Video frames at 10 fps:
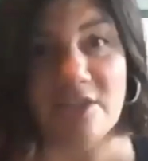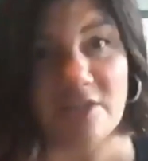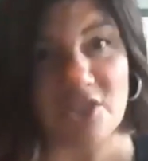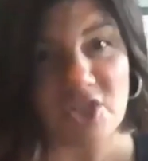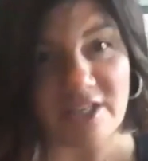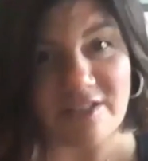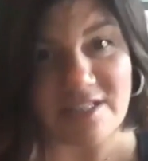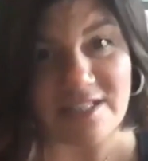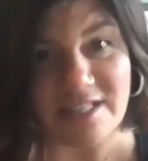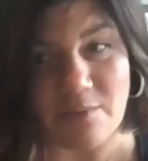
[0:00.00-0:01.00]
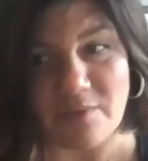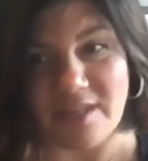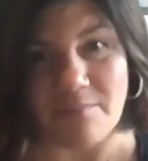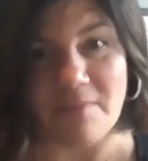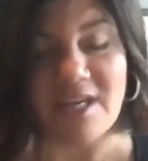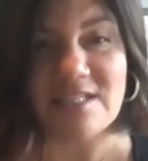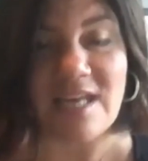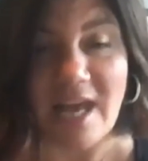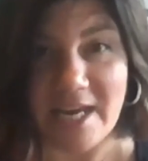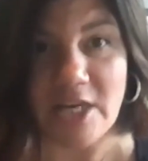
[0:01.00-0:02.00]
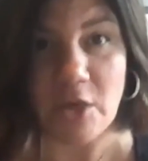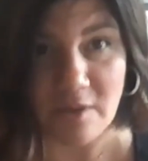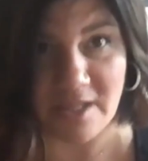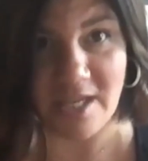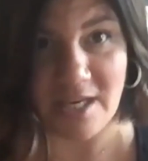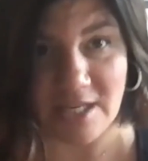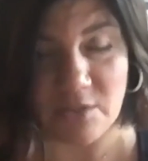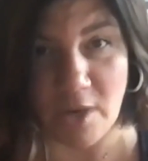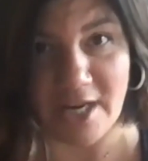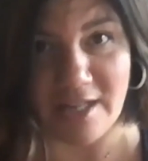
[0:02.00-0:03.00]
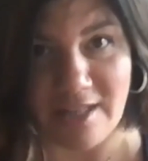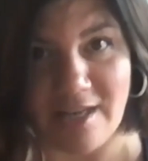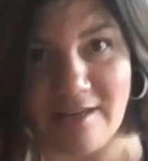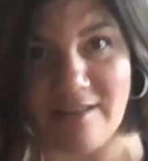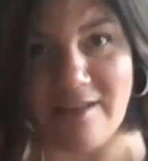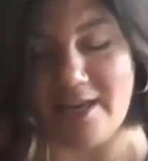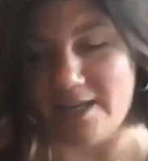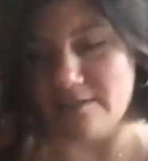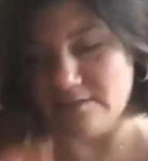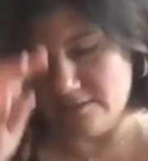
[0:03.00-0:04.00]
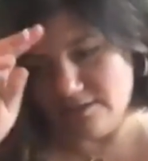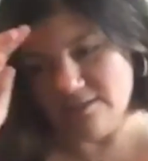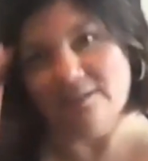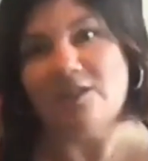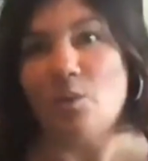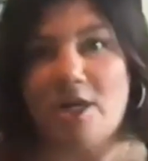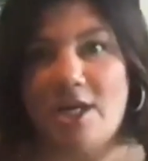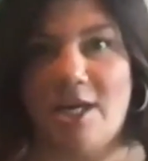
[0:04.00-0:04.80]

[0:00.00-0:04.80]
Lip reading: can share this link with them because I know that they need wine at the end of the day. They're